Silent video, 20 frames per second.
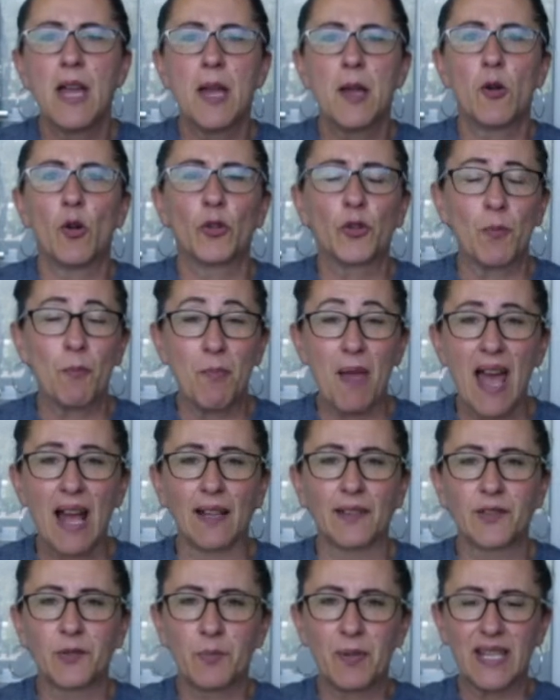or the
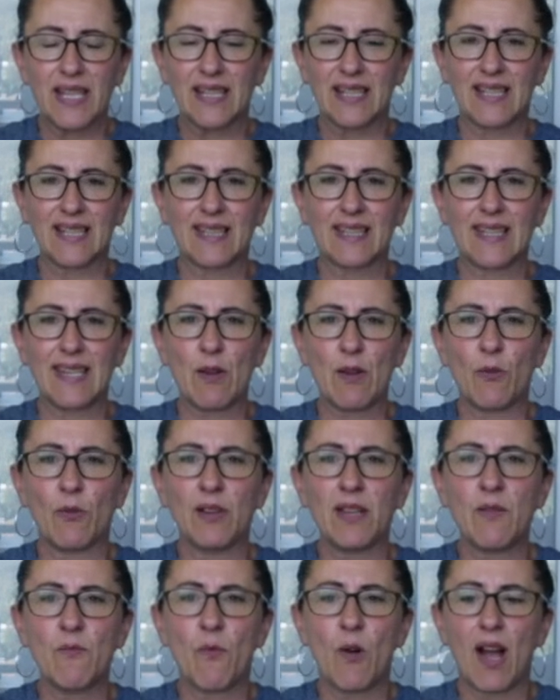belt, because it's the
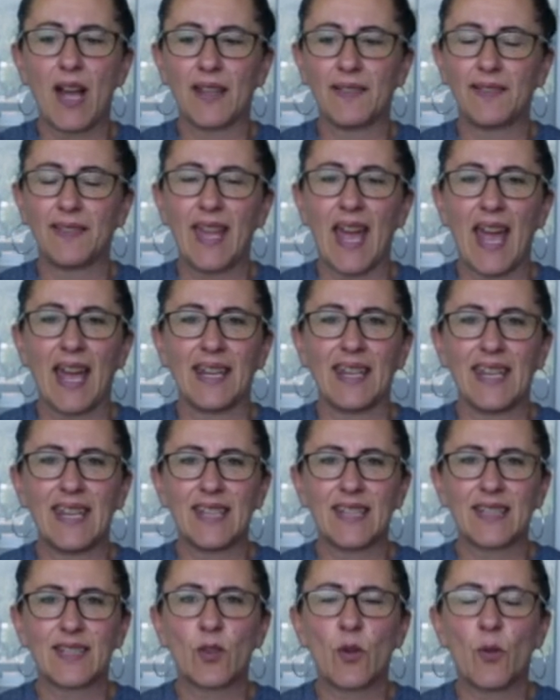only one that
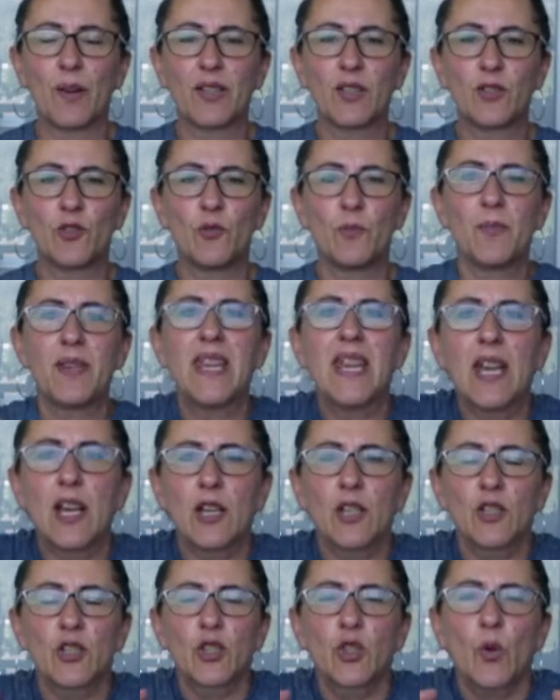is going to be
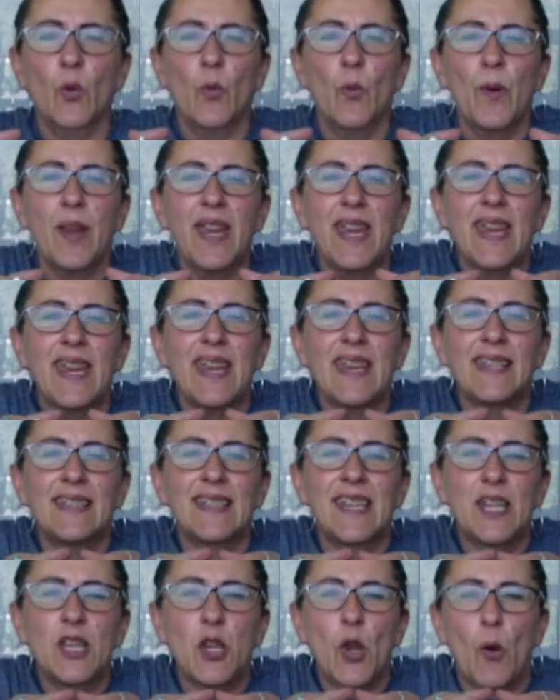
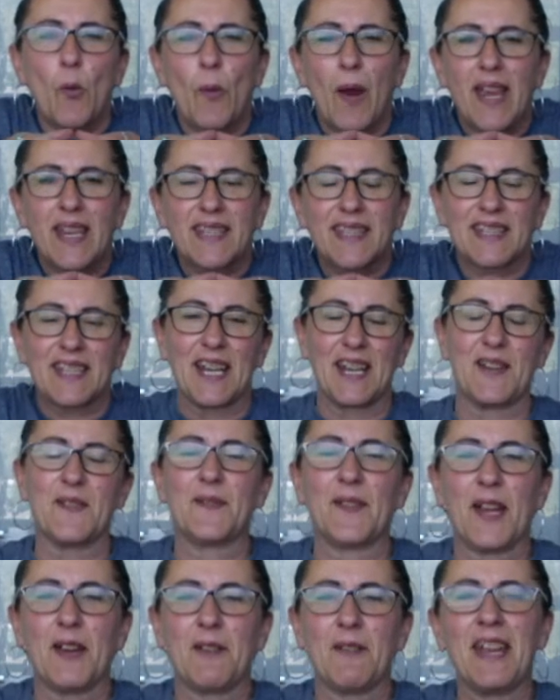squeezing your waist kind of
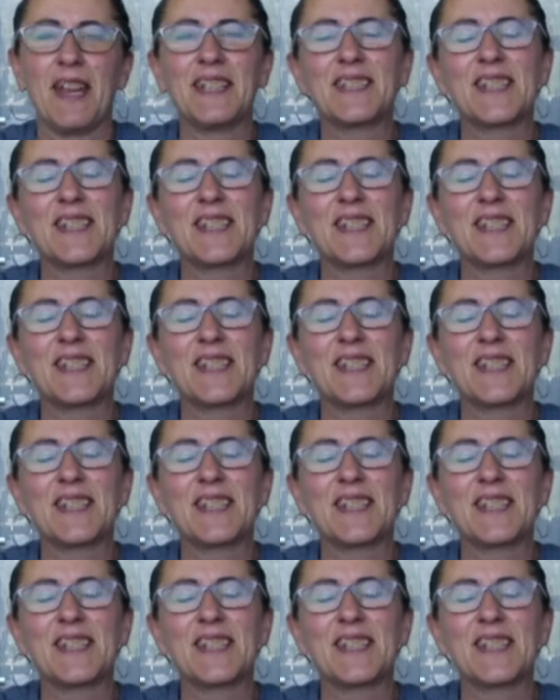thing, right?